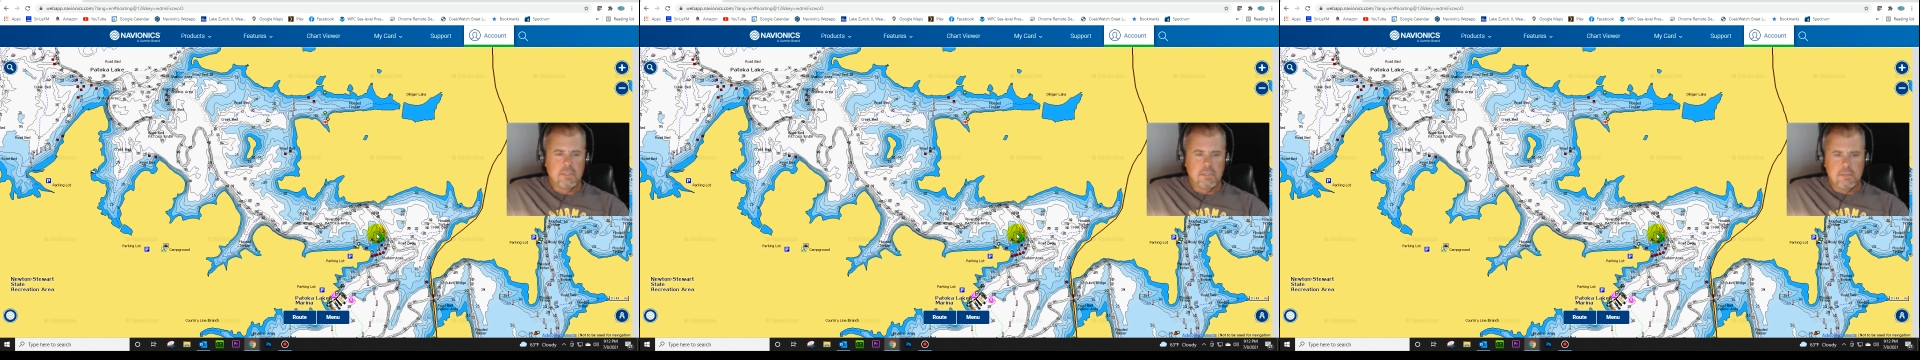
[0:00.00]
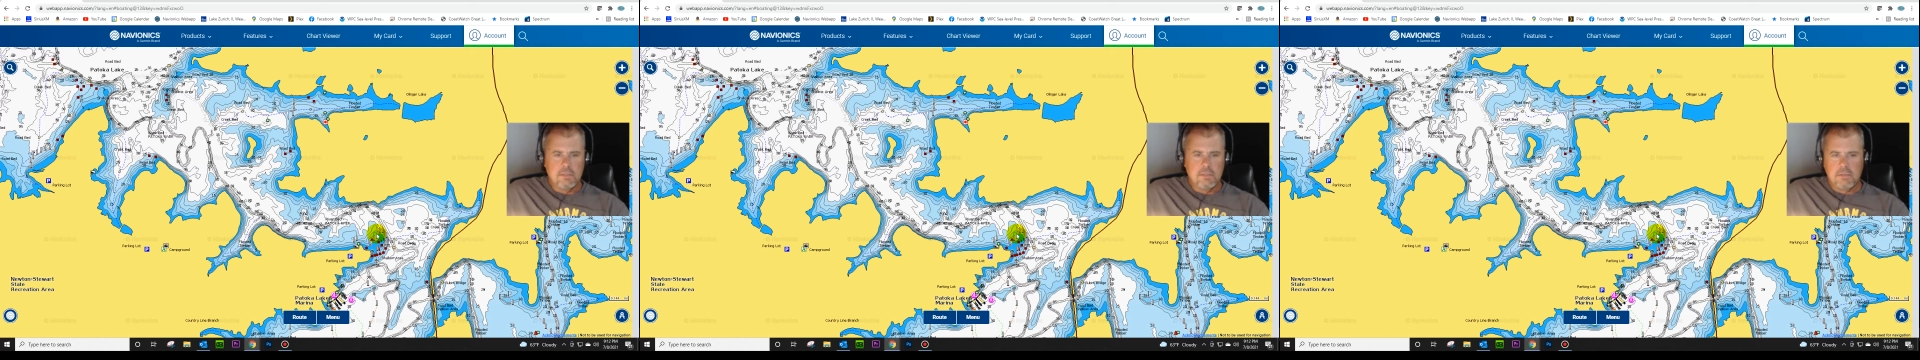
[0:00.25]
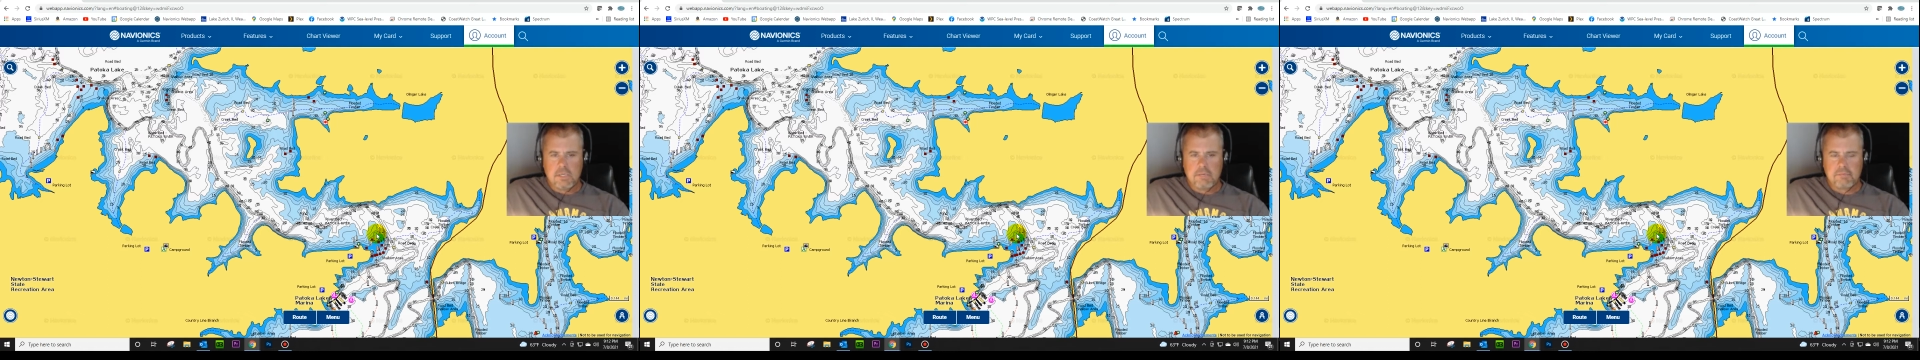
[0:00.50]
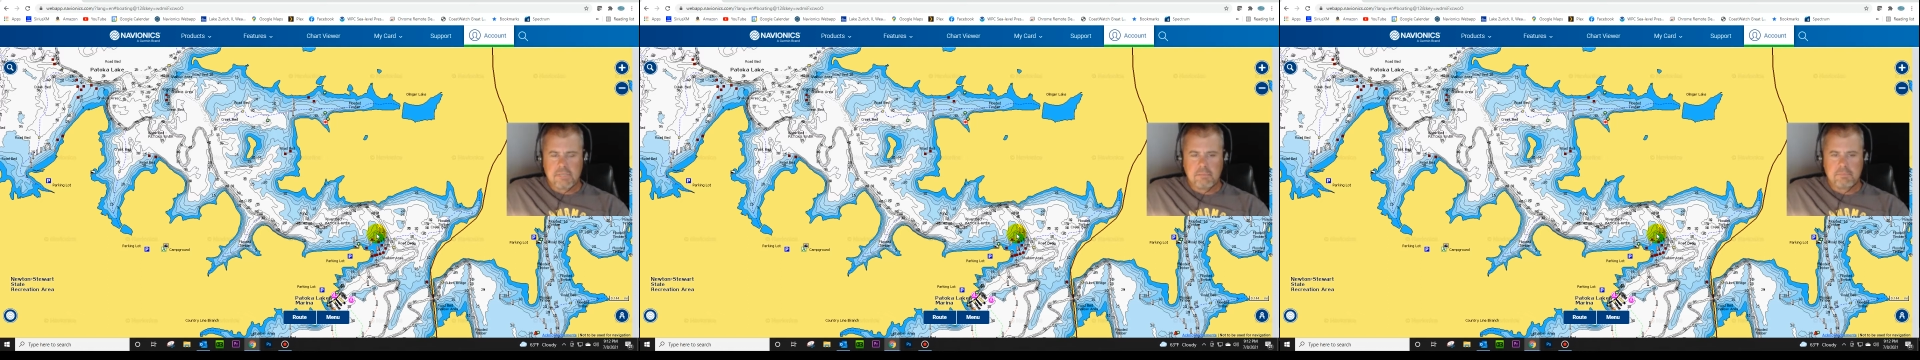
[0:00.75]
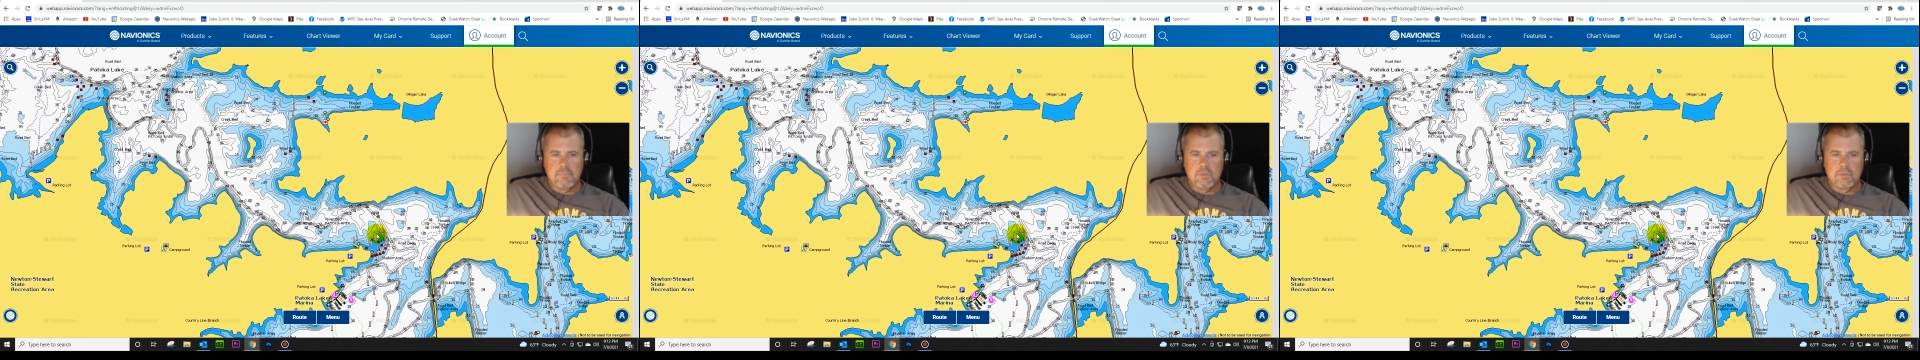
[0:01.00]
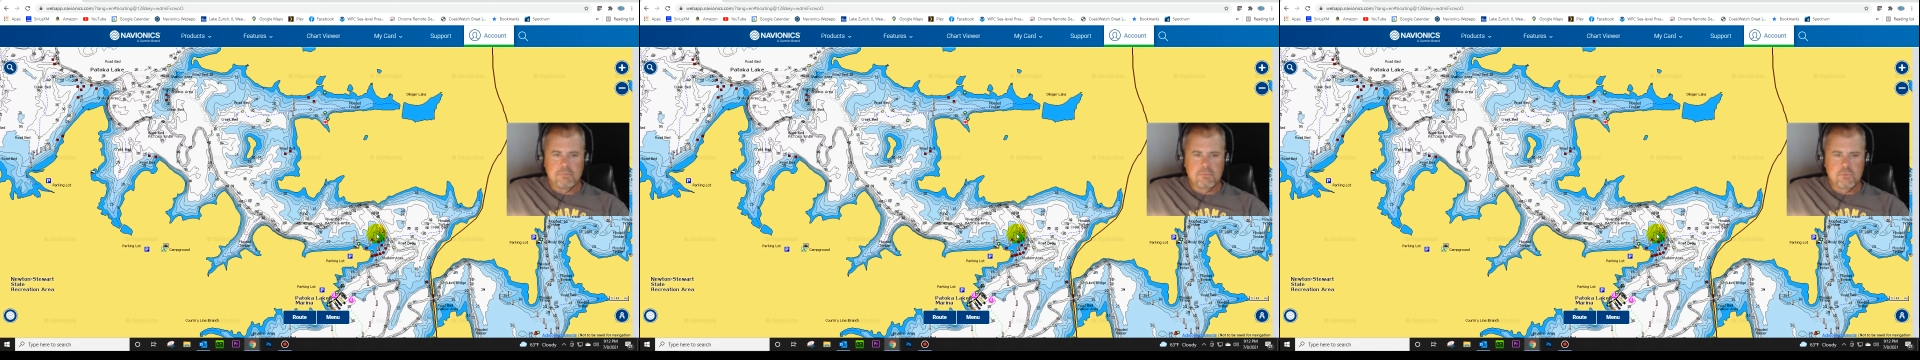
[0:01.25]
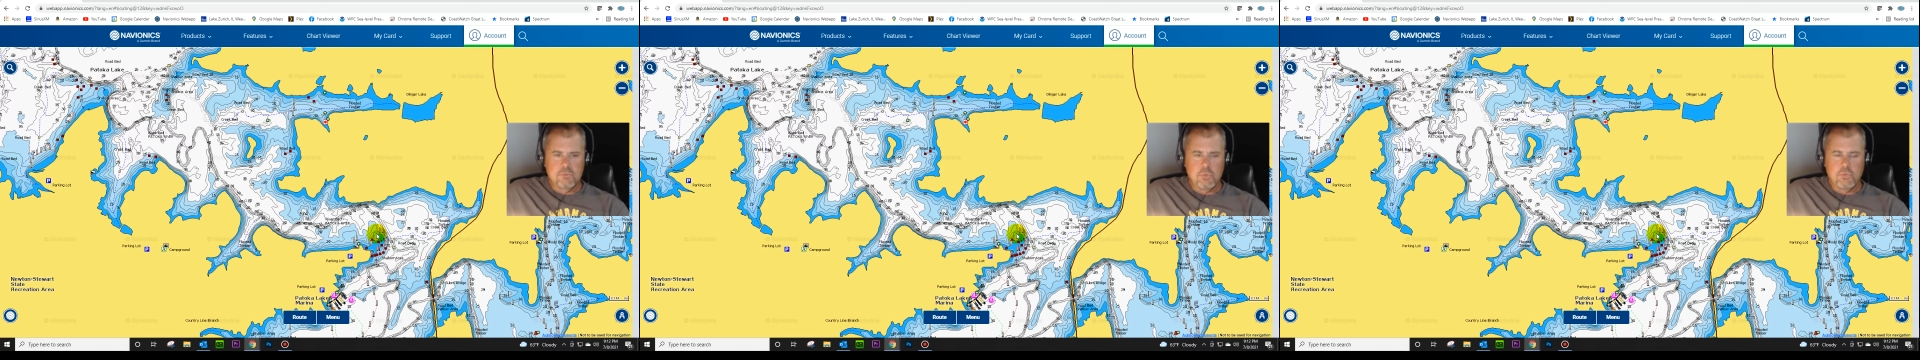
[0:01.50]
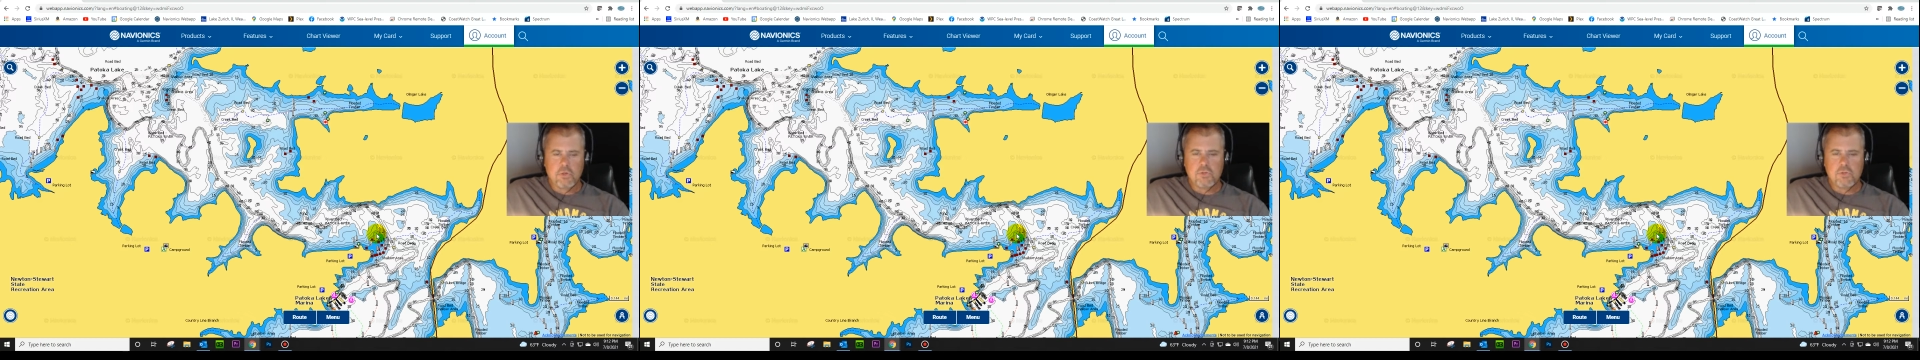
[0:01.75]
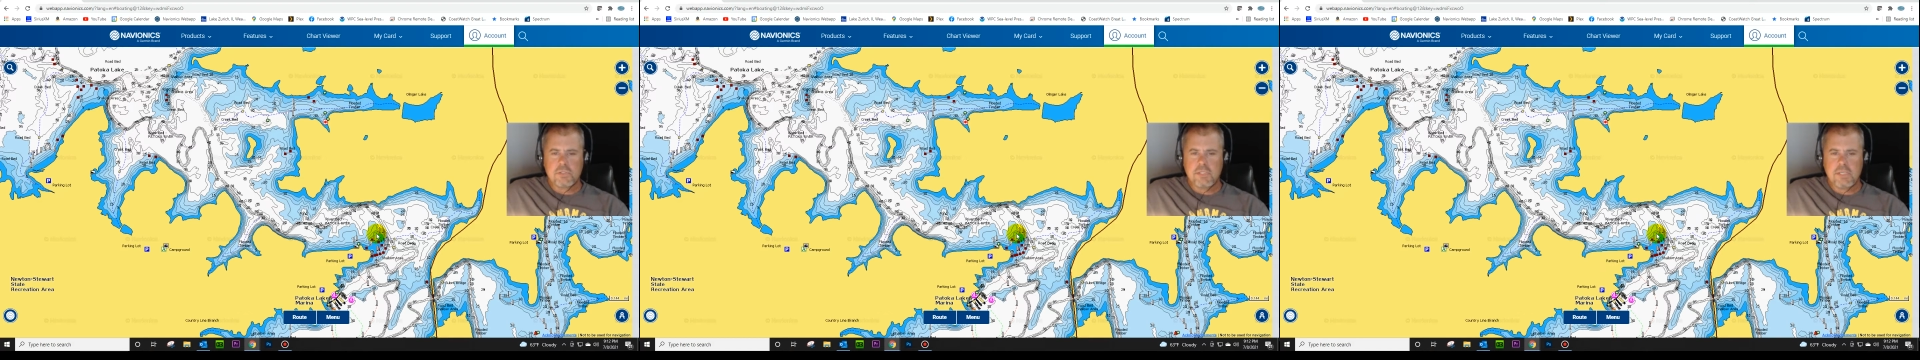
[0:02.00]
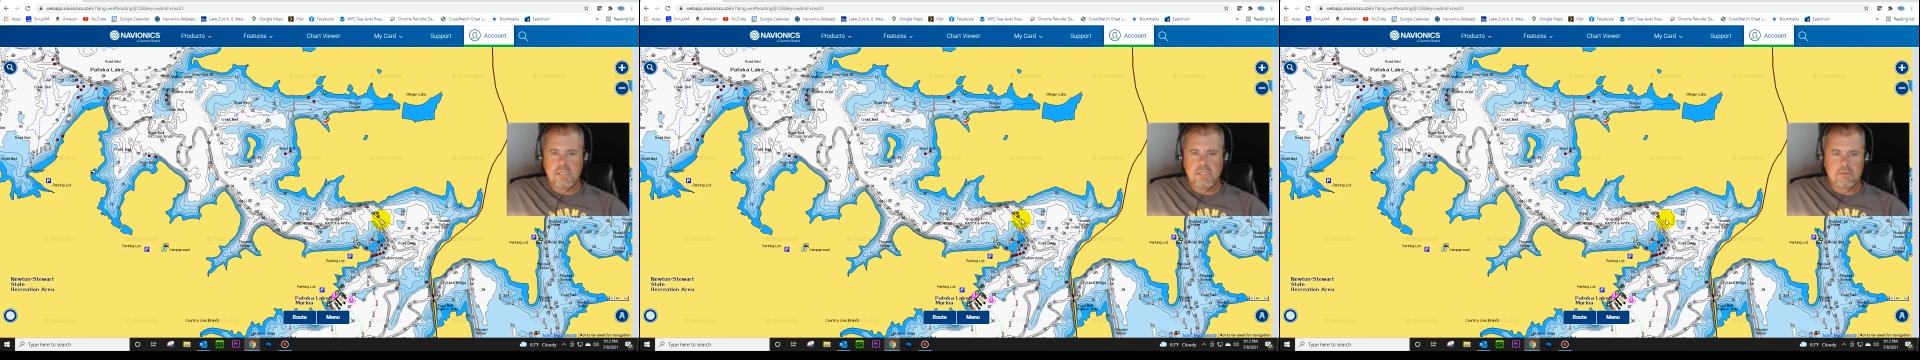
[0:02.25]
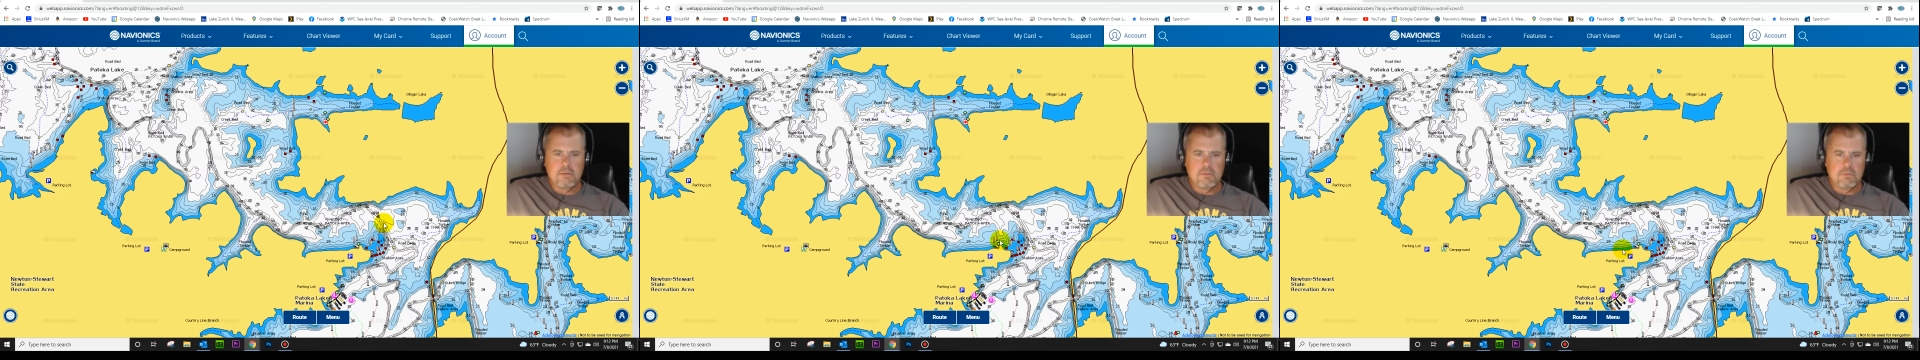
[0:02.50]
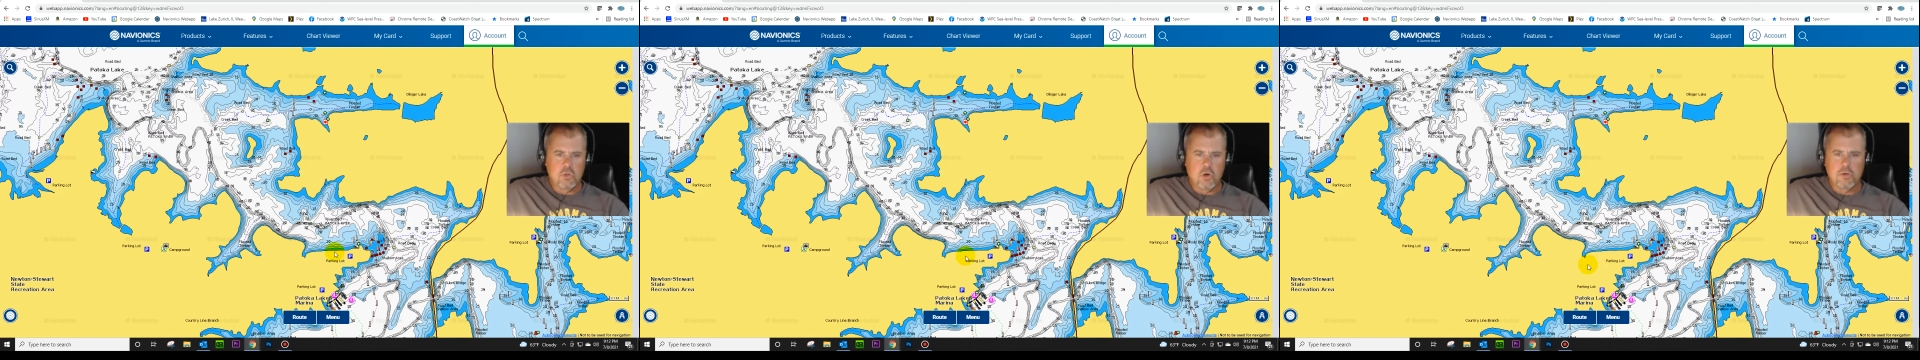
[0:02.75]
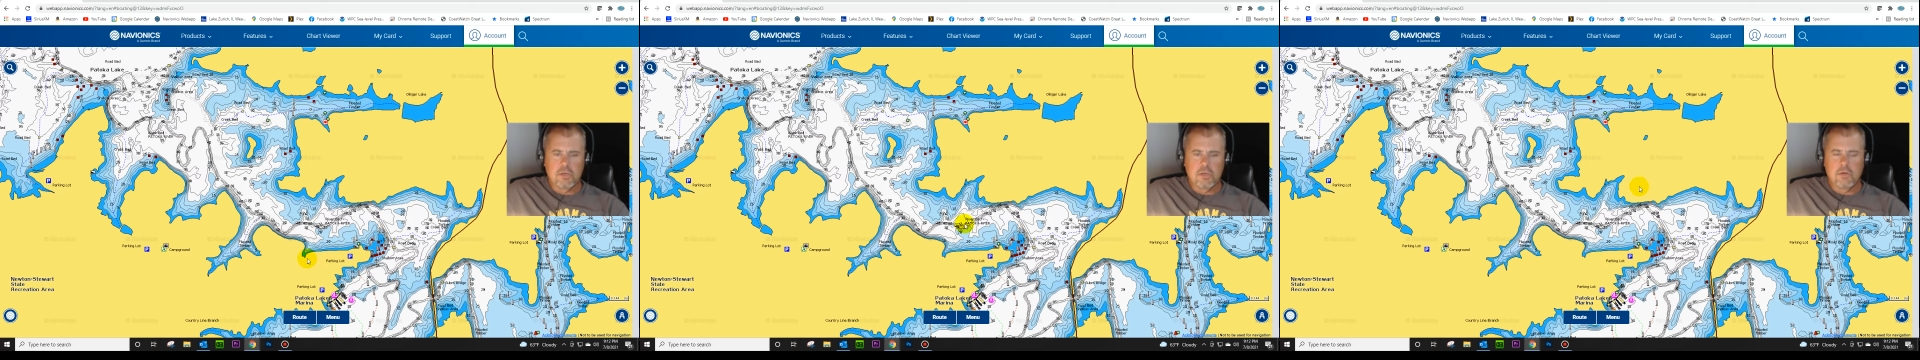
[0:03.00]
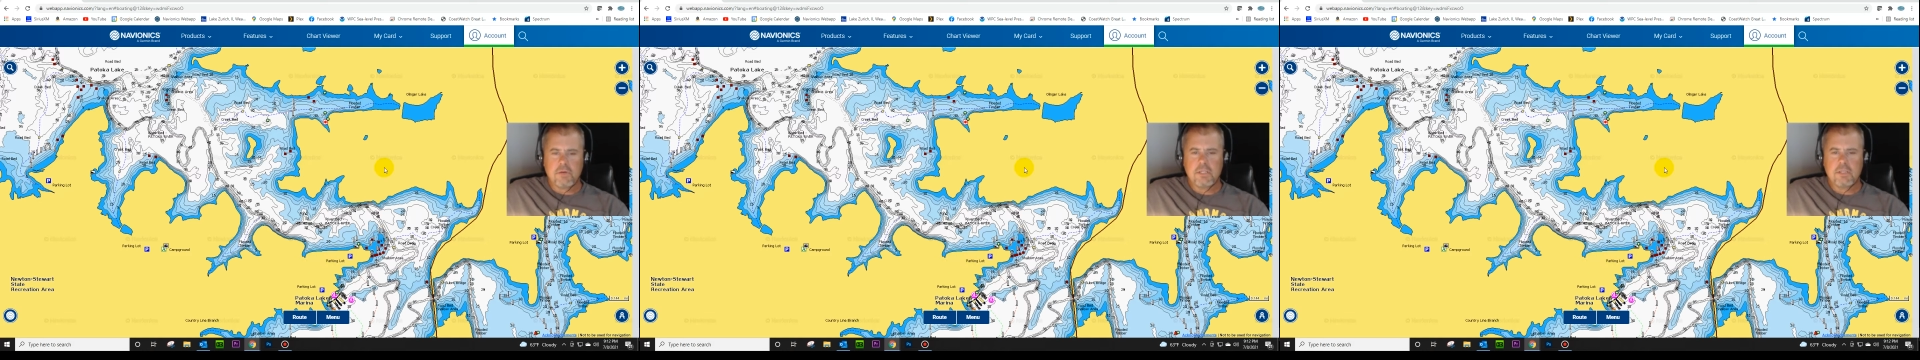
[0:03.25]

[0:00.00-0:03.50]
You know, I've got, 2/3 of the day gone already,